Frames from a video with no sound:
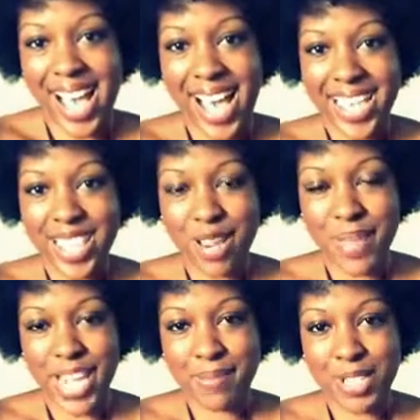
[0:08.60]
Hi there,
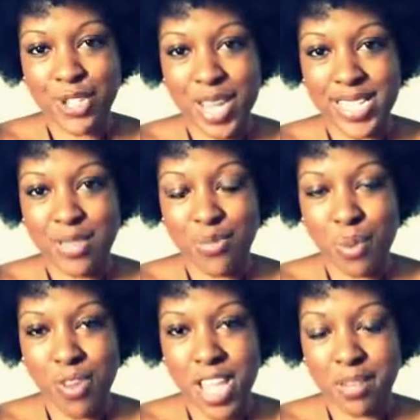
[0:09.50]
my name is Tracy
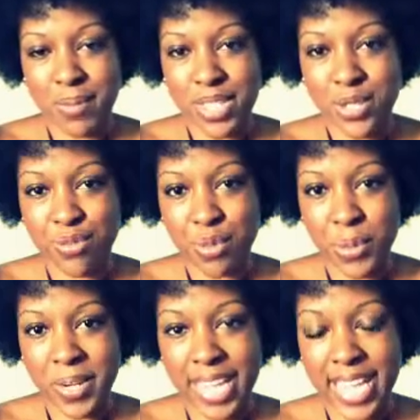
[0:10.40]
from Randomness of
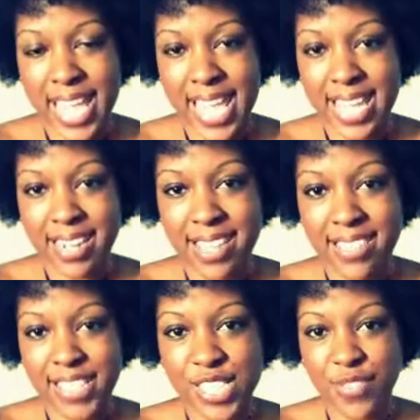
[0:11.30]
Rudy, and
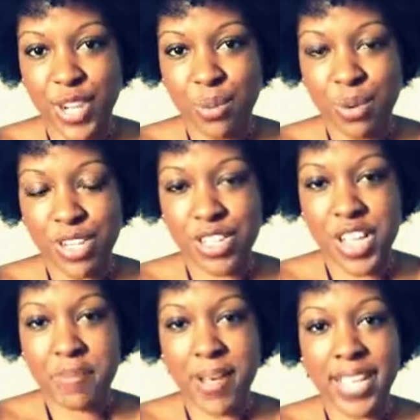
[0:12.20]
in this video we're going to
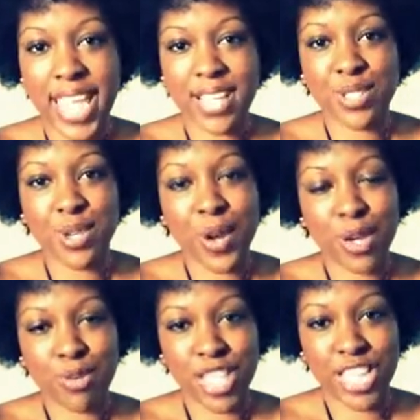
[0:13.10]
talk about Cancer
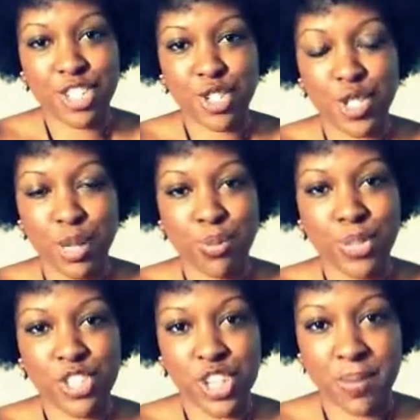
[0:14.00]
in a relationship
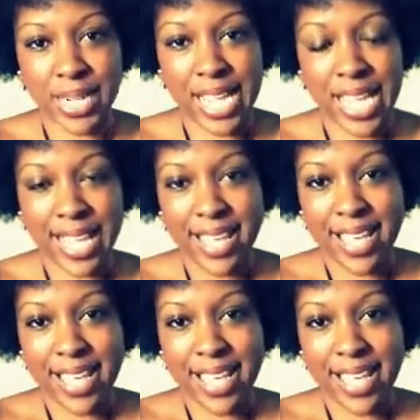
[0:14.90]
with Gemini.